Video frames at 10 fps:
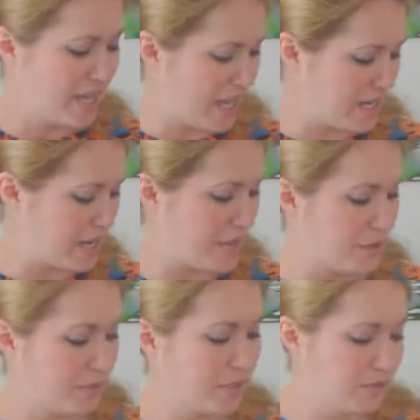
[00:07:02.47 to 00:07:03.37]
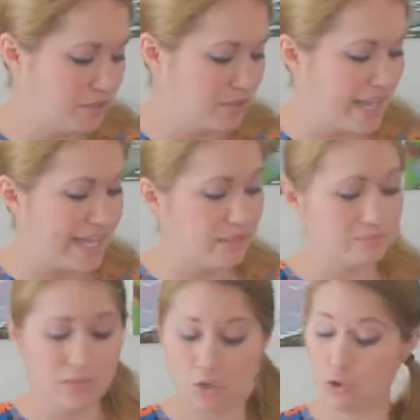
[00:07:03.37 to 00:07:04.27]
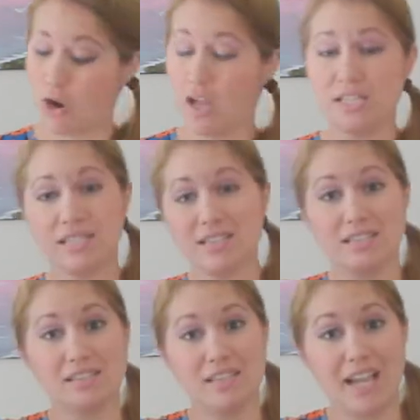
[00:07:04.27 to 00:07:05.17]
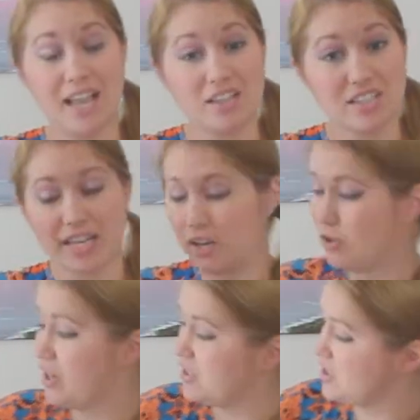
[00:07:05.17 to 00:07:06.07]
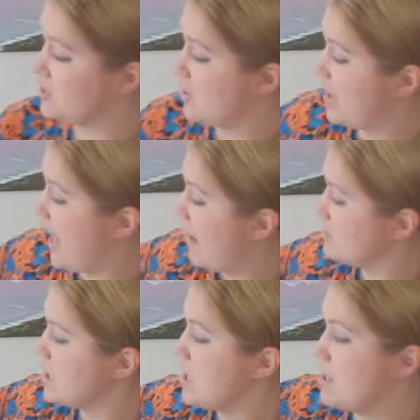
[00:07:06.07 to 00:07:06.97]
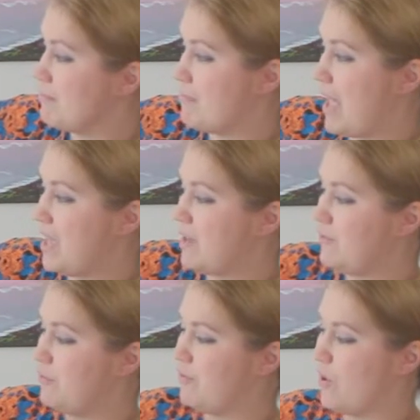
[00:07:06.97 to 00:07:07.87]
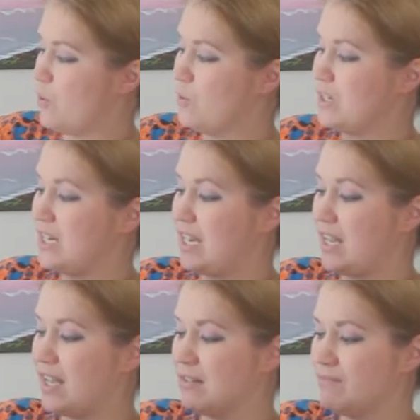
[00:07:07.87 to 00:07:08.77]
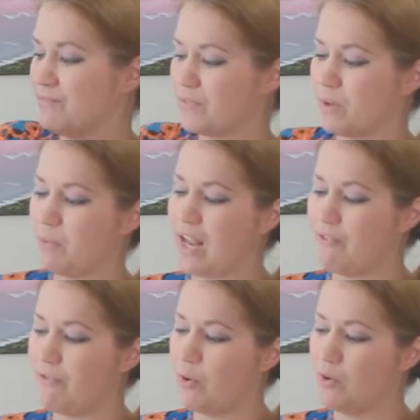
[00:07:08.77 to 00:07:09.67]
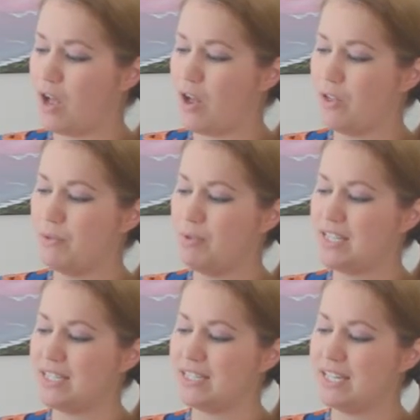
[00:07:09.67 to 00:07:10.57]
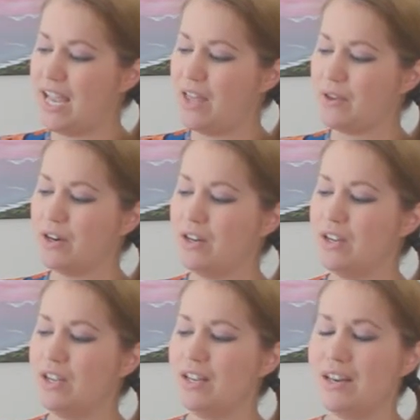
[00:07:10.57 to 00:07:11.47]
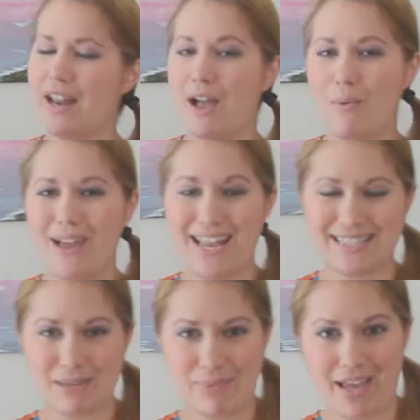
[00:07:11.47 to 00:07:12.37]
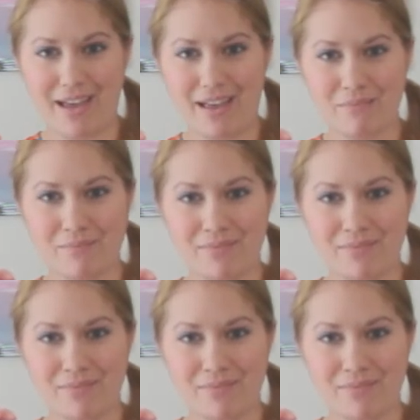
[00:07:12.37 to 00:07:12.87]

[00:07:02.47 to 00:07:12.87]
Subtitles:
Another one will look like a cross. That looks like a cross to start out, but if you fold it in, when I fold all the pieces together, now what has it become?